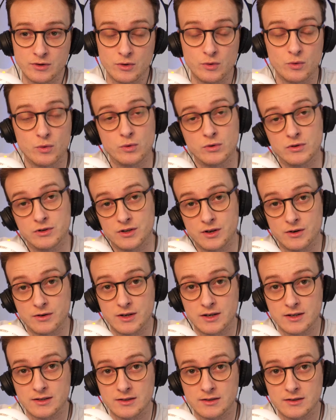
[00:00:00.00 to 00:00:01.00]
who also
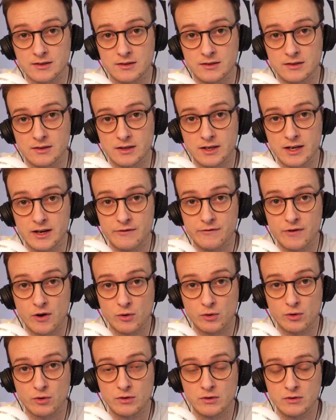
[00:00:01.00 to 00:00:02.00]
does lead
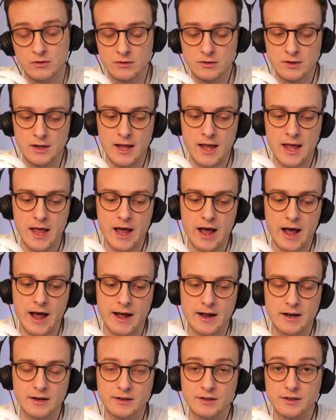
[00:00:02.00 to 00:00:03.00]
vocal
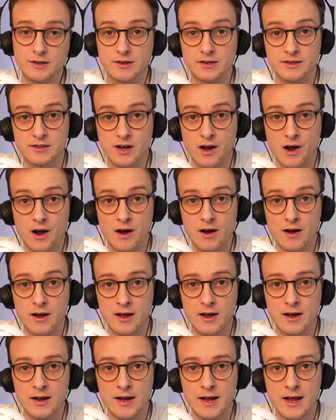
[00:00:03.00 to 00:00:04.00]
and guitar,
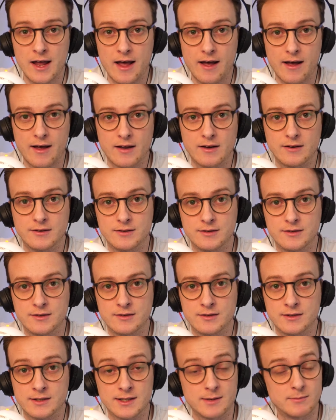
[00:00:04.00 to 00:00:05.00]
and
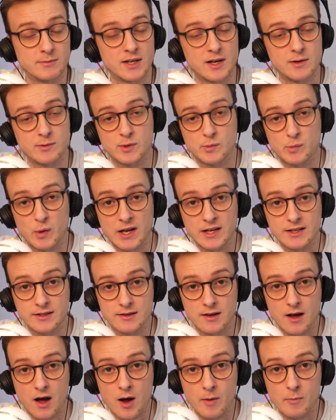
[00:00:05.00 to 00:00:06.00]
sometimes
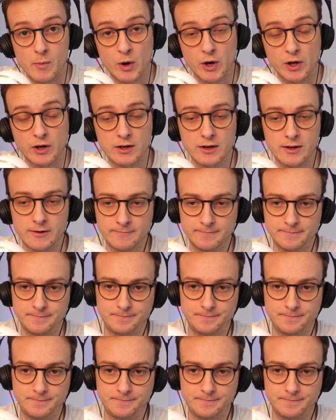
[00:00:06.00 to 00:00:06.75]
plays the harmonica.